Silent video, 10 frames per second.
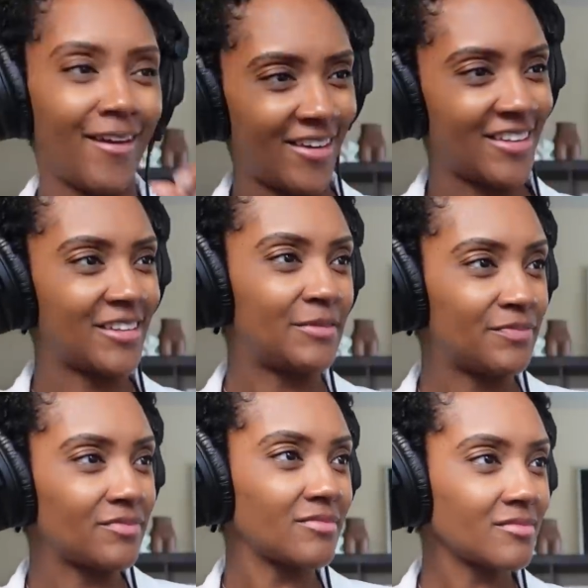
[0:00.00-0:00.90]
no,
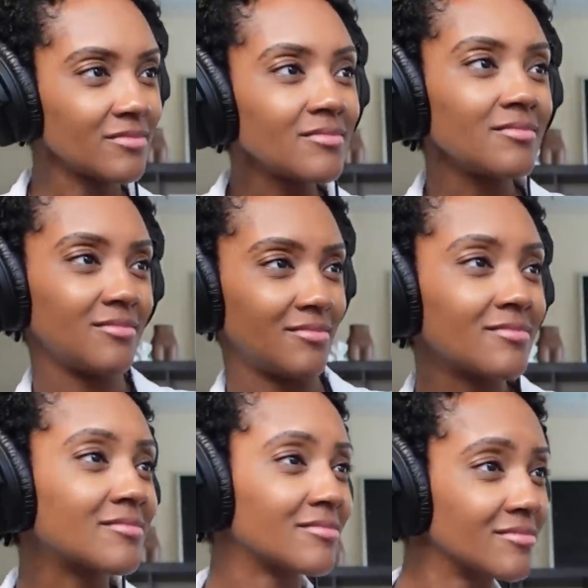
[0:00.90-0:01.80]
you can never
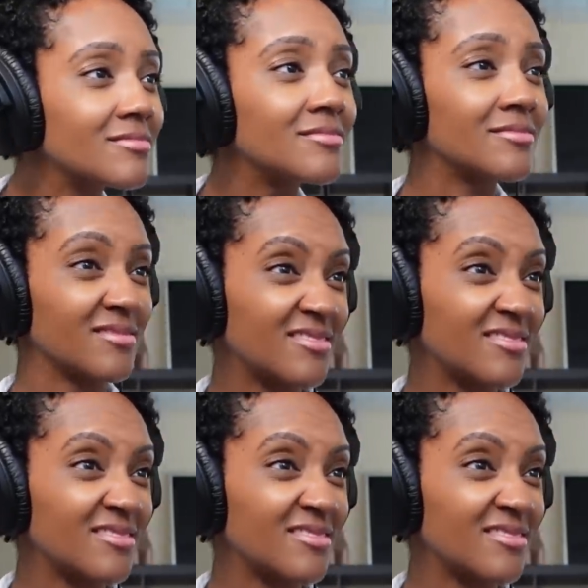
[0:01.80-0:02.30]
hurt no one.